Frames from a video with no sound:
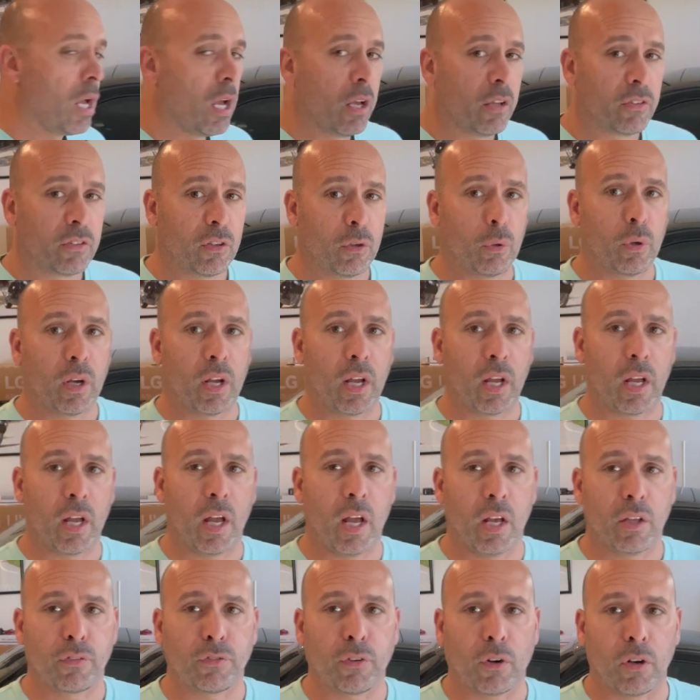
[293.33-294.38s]
so
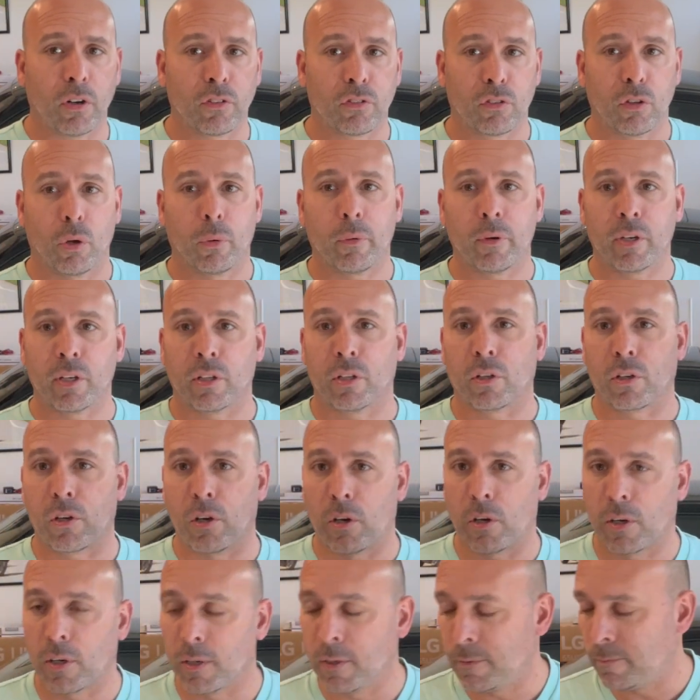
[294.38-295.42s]
as far as lowering the
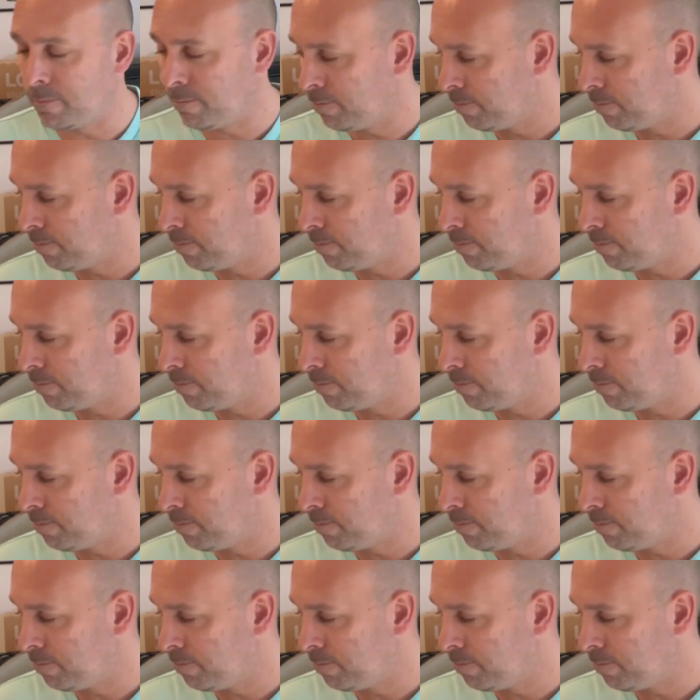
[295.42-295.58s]
car,